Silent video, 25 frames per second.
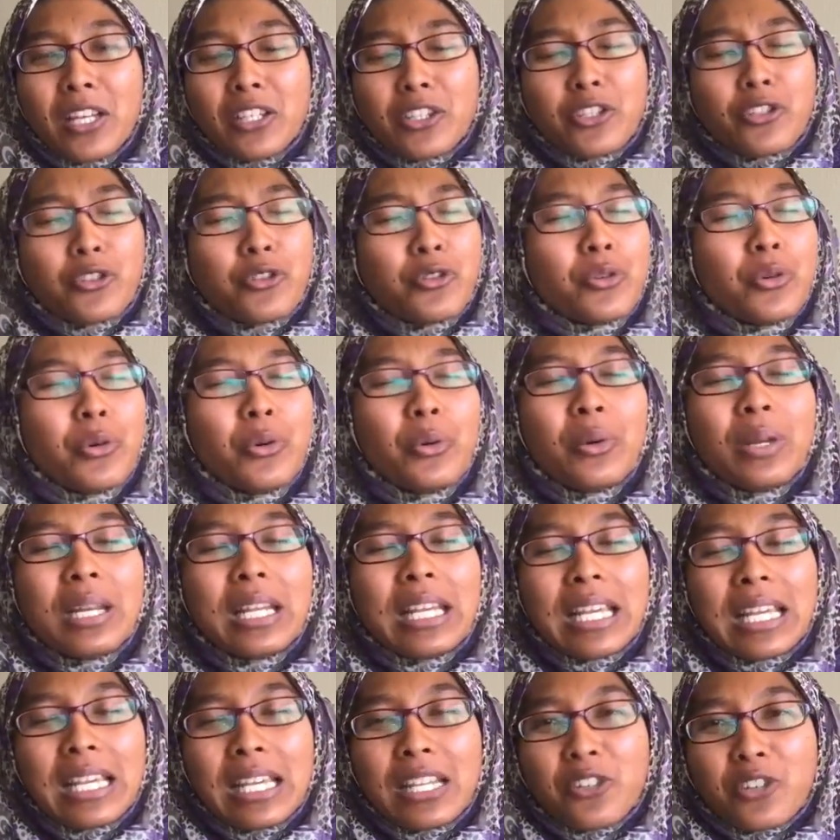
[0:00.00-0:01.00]
a
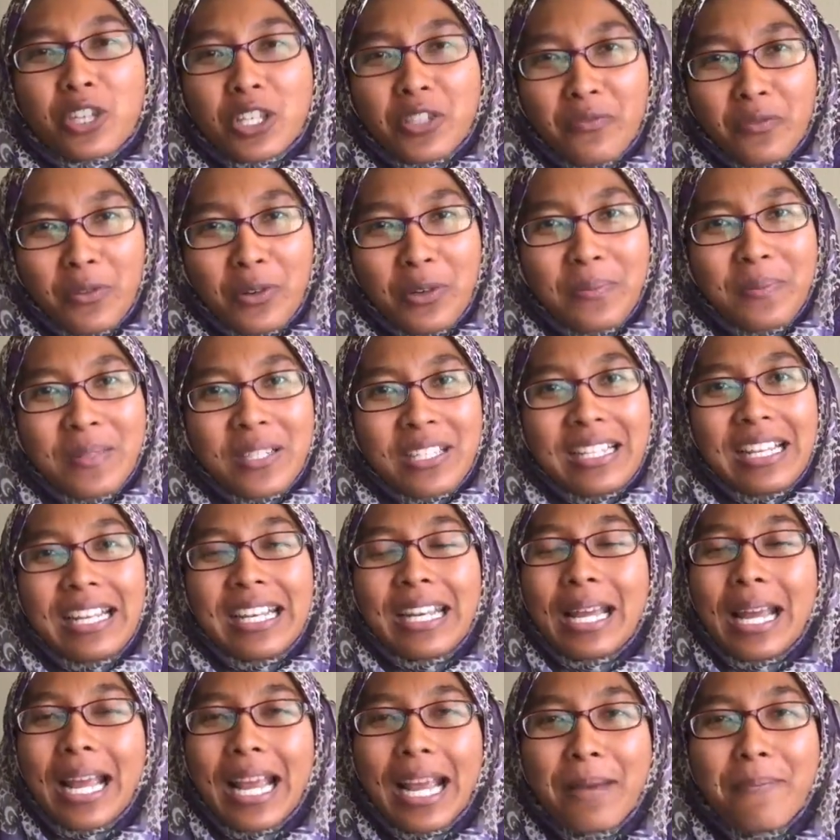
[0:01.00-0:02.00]
truly
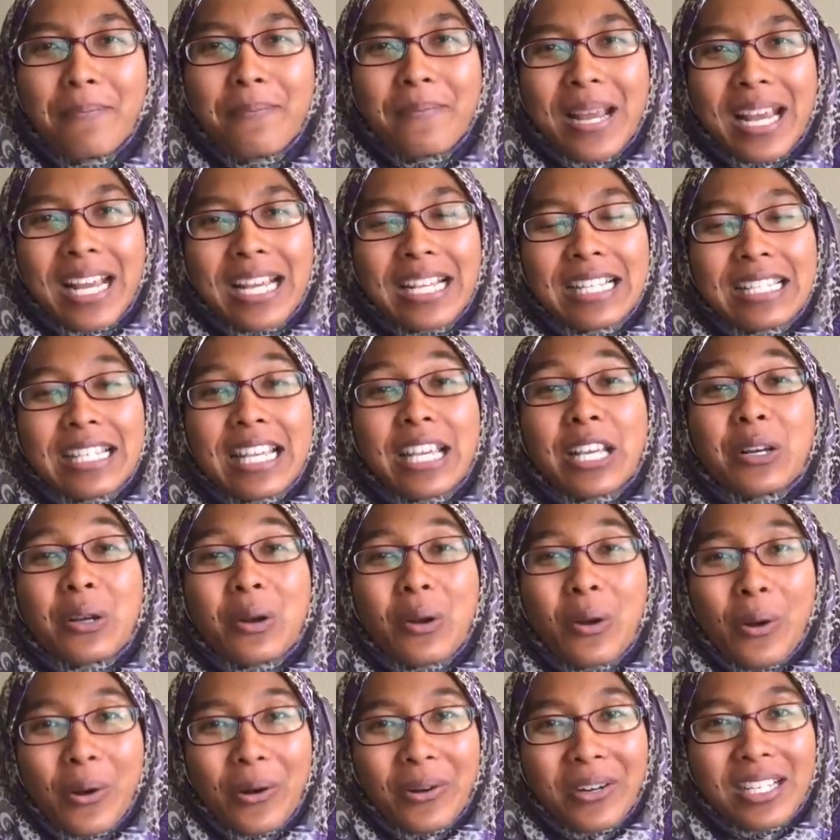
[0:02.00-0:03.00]
transformation amazing
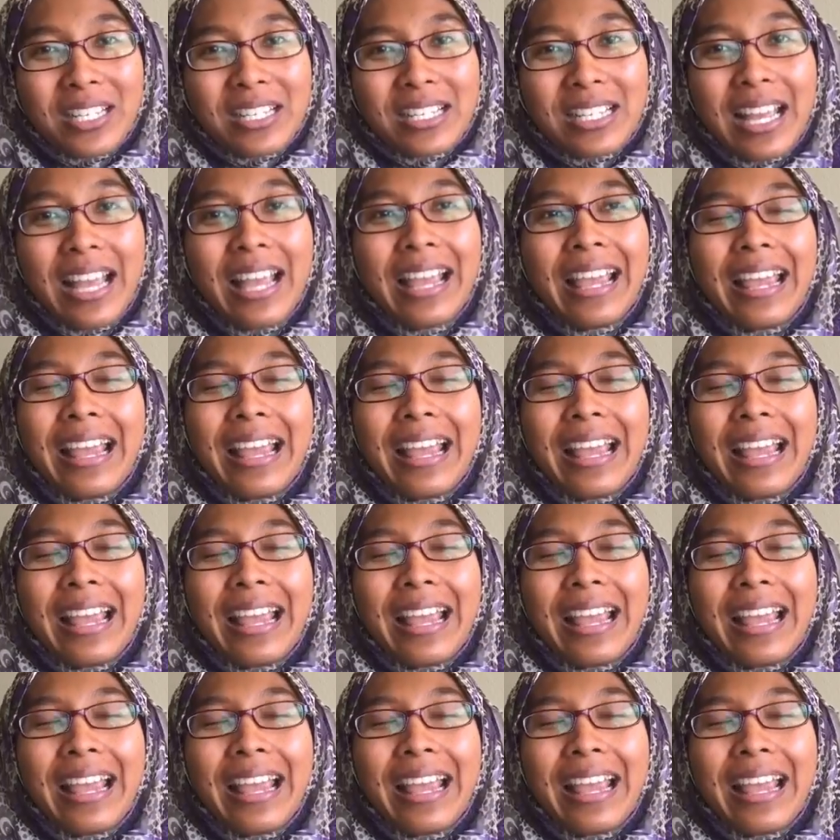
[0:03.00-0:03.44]
course,